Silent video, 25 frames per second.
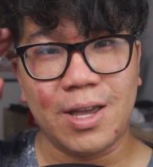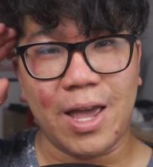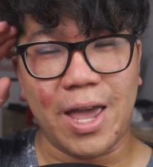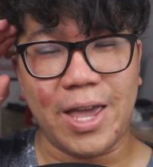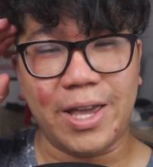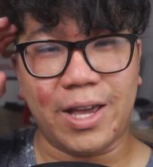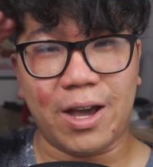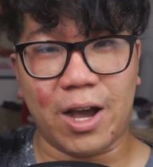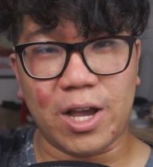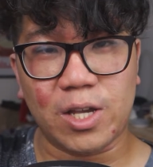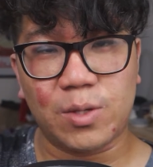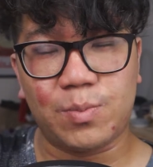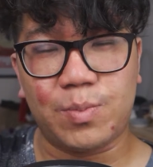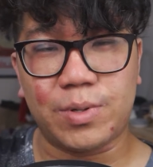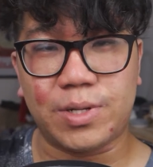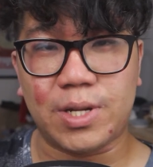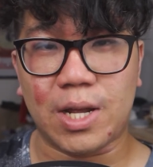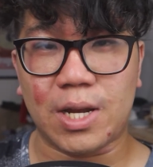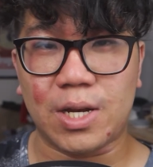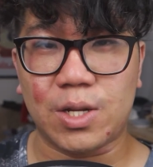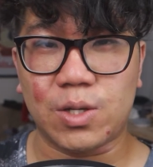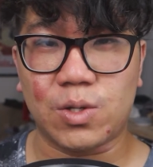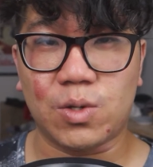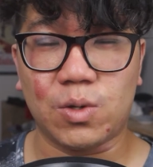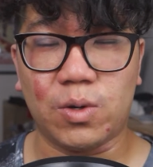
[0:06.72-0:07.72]
Hey guys,
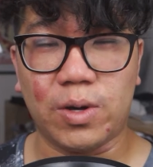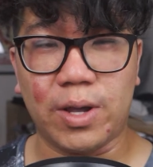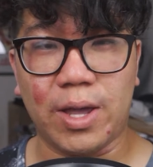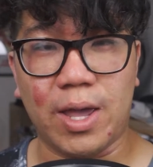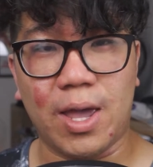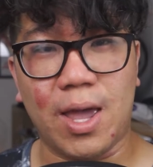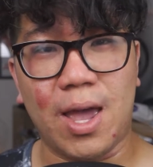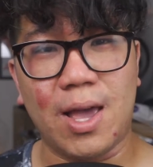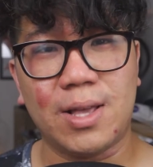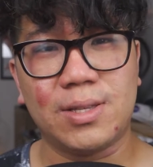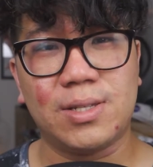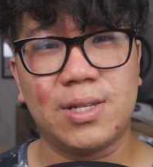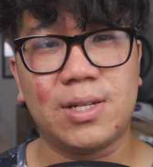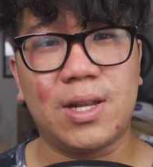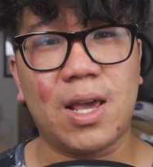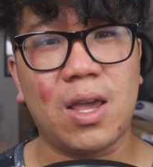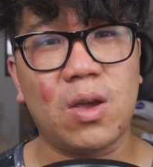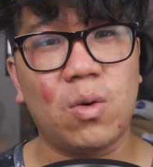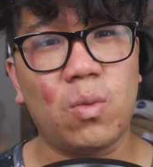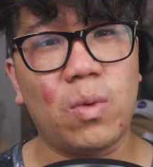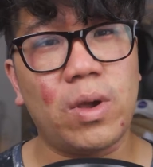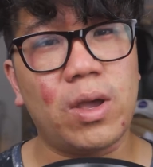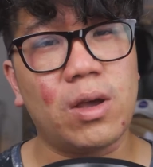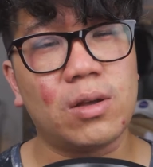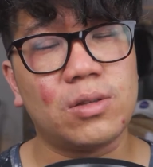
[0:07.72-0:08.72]
Pretendasaur here, and today
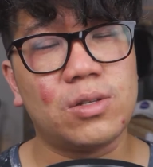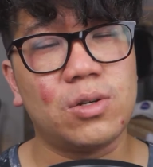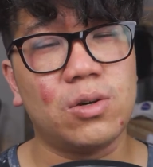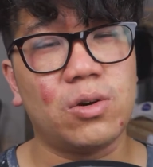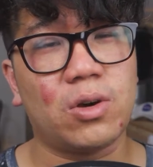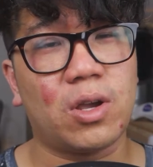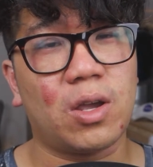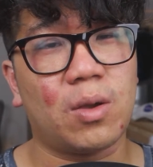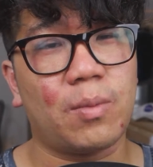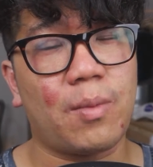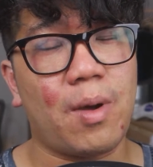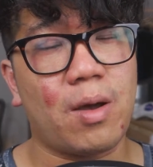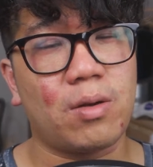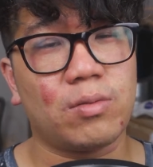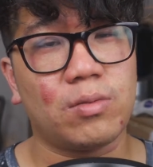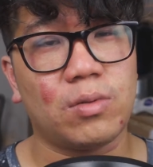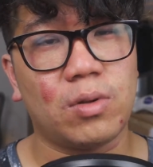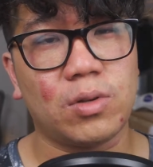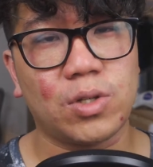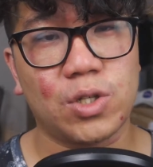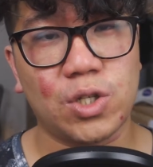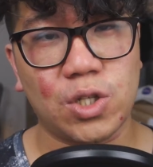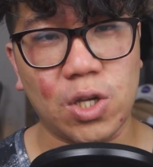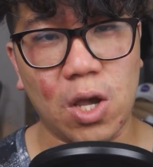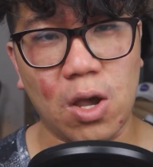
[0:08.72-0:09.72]
we are talking
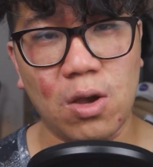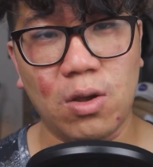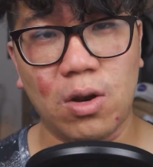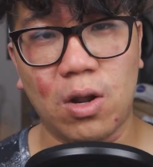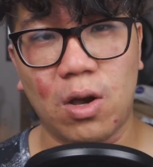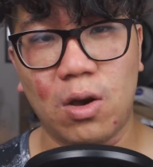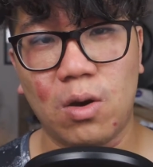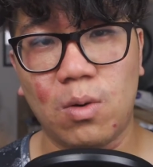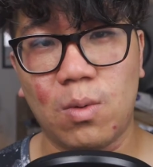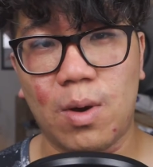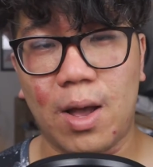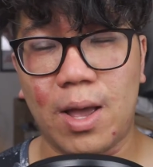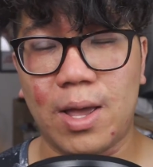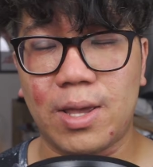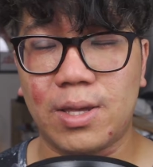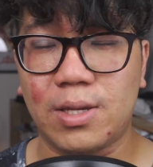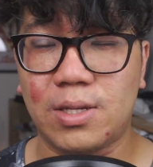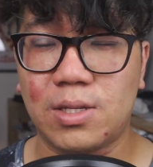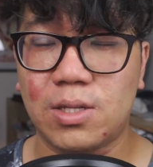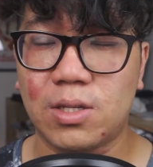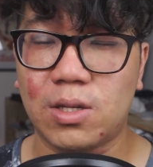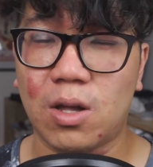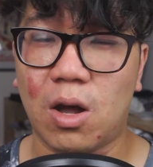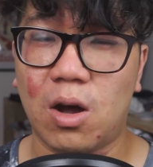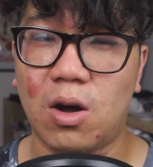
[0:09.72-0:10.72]
about Solo, a
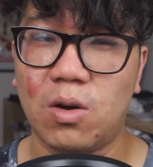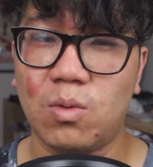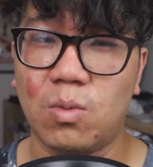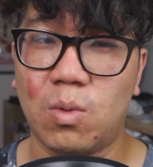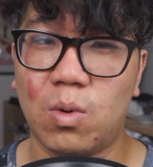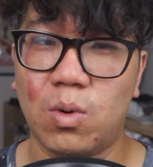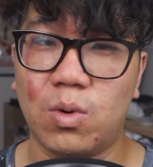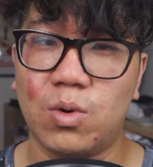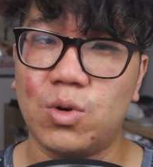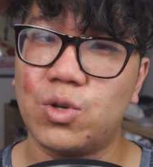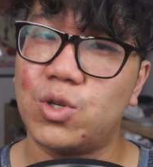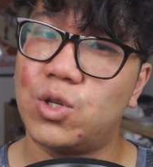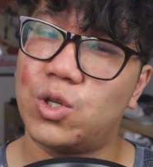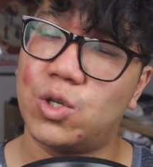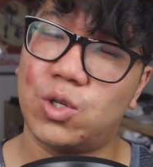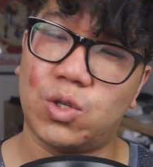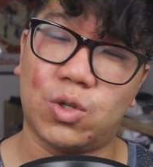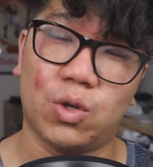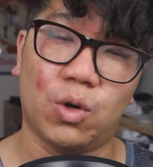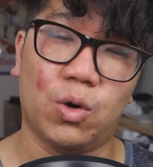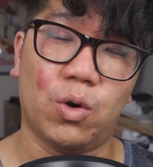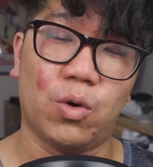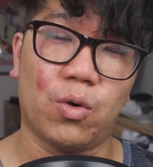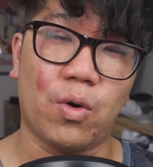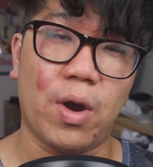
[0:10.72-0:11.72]
Star Wars
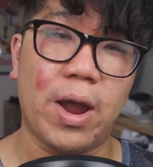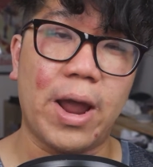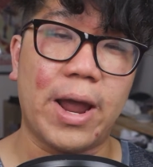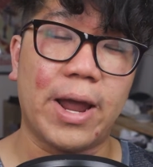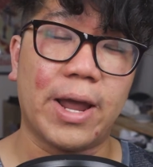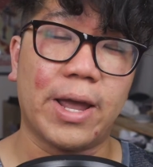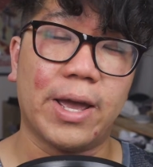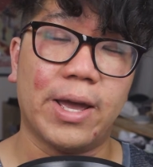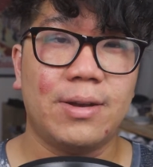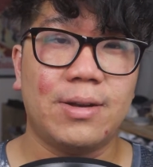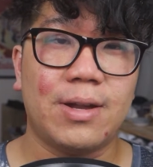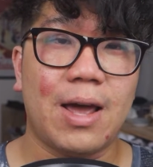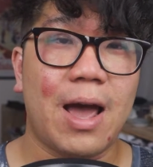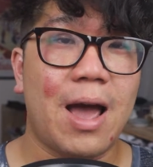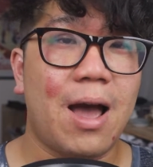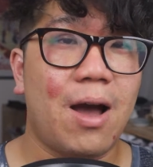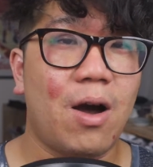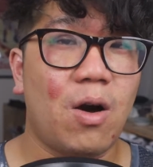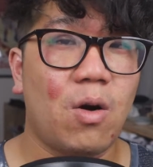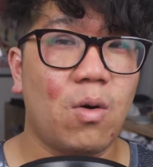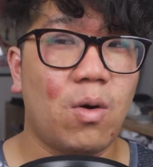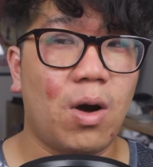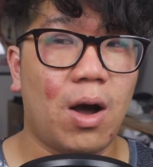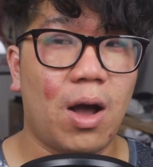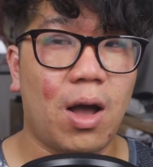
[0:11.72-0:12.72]
story.
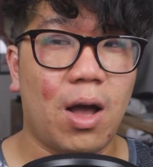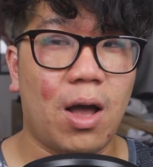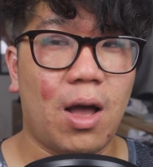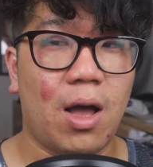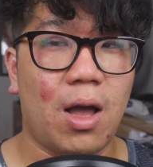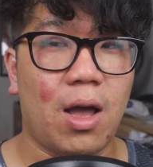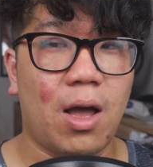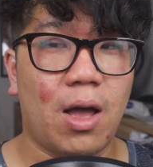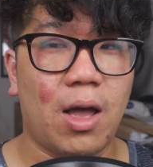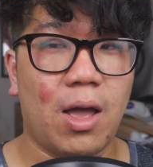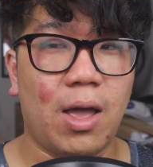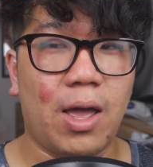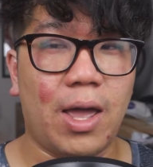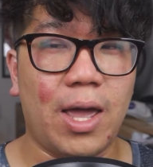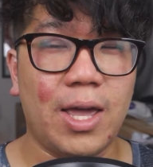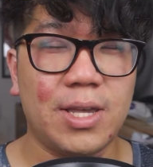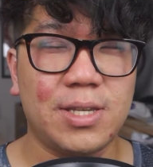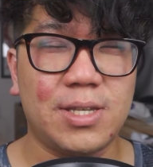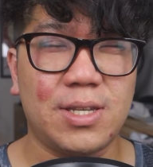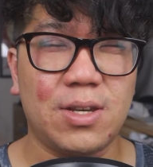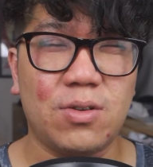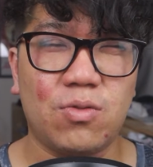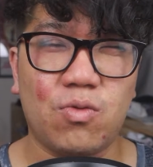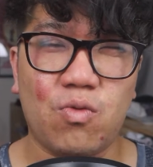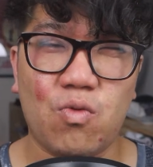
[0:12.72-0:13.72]
Now,
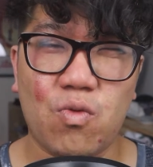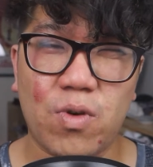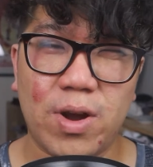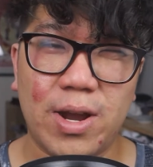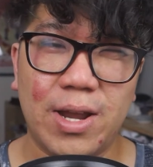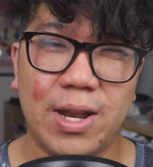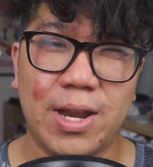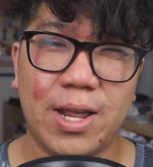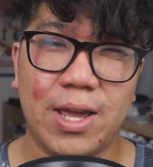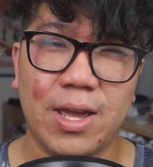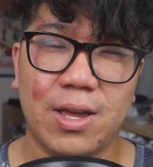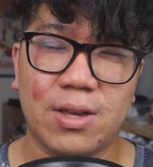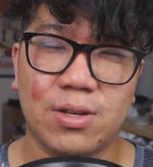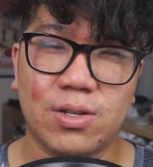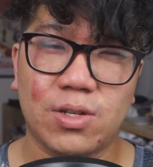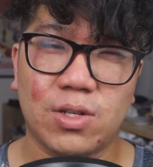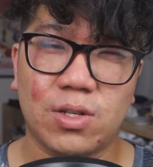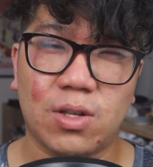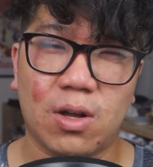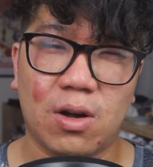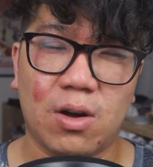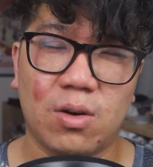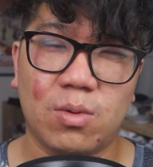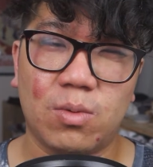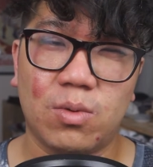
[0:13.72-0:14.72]
is it really a
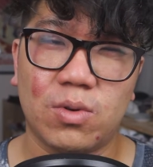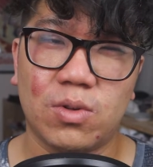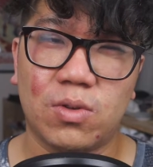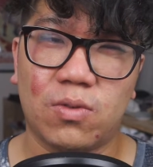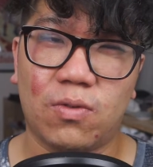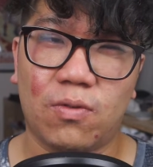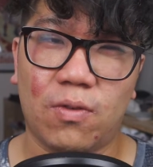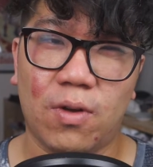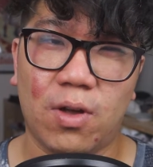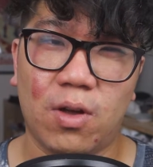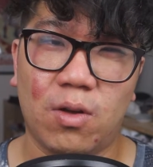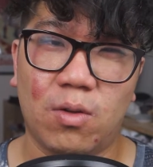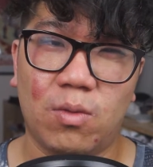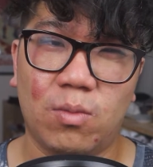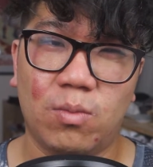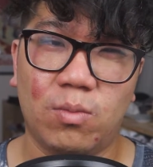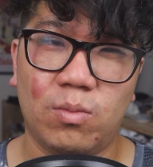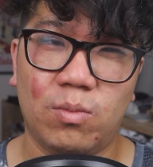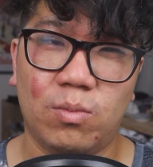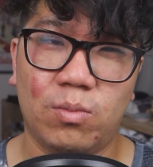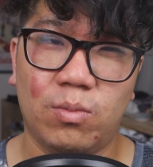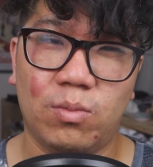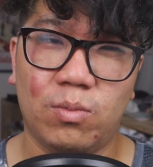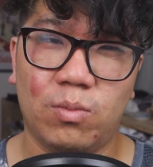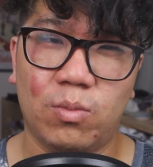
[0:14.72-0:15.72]
Star Wars
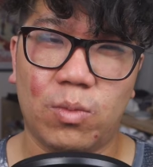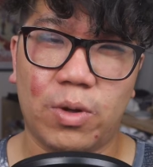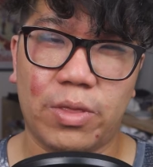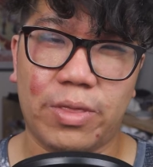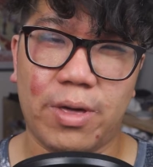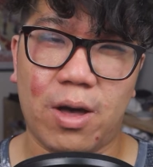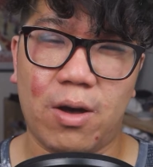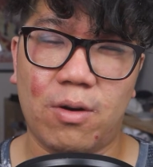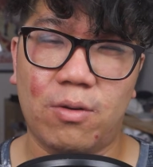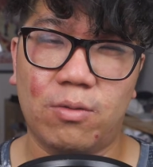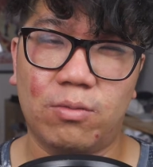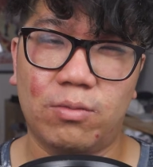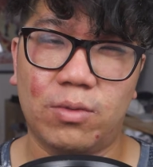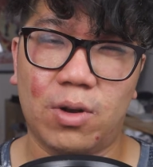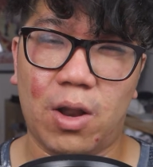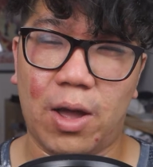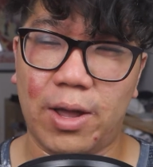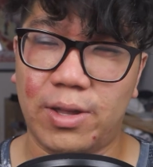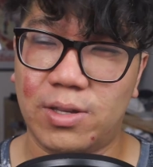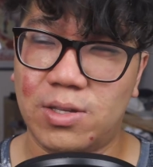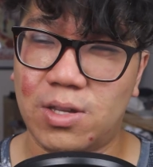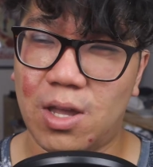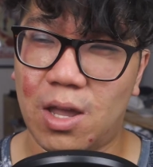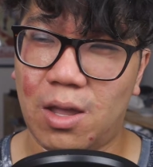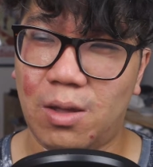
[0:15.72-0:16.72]
film without
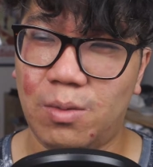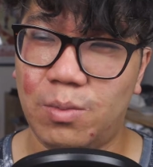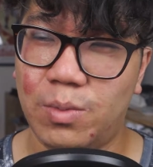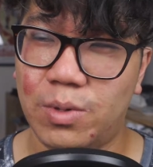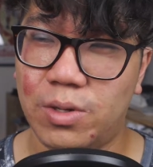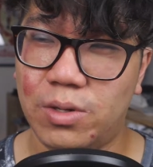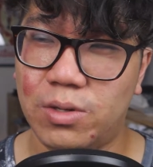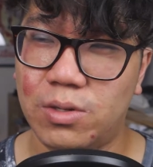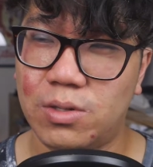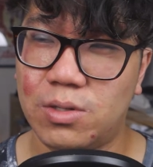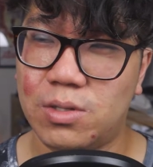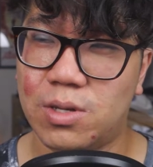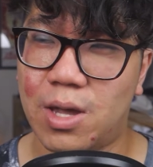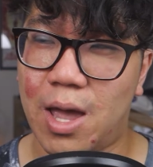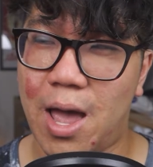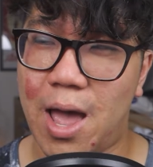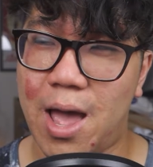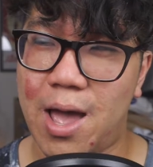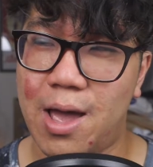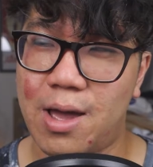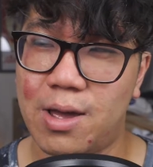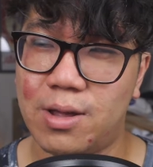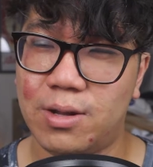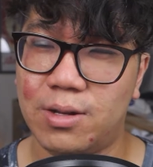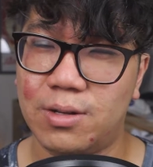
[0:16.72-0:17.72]
lightsabers
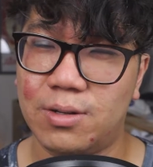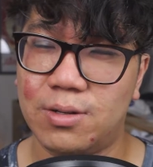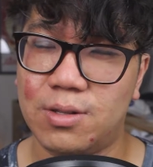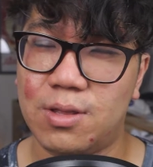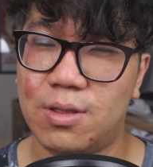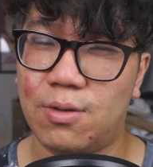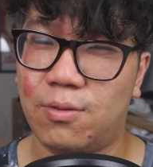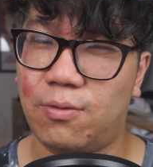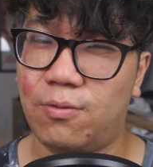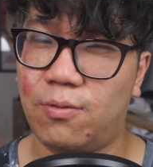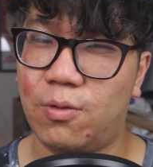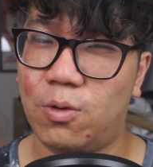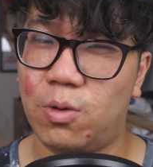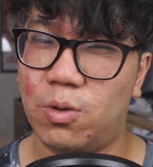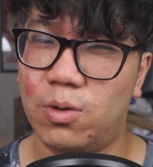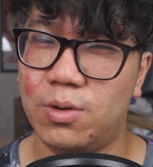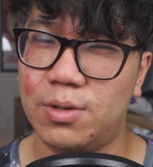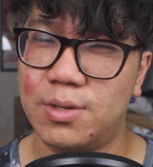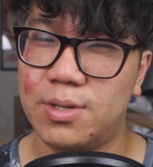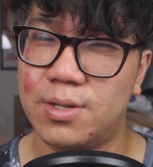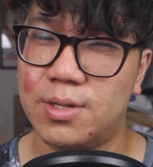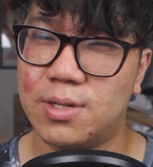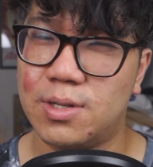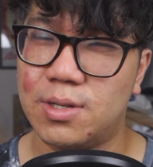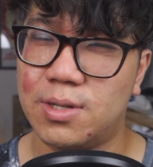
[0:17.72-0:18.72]
and the
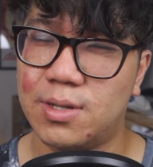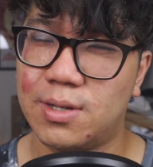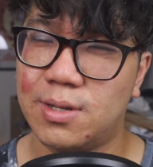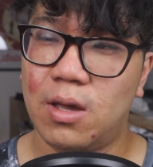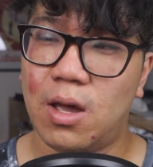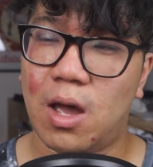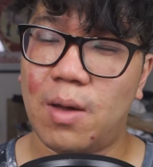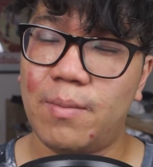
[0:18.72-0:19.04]
Force?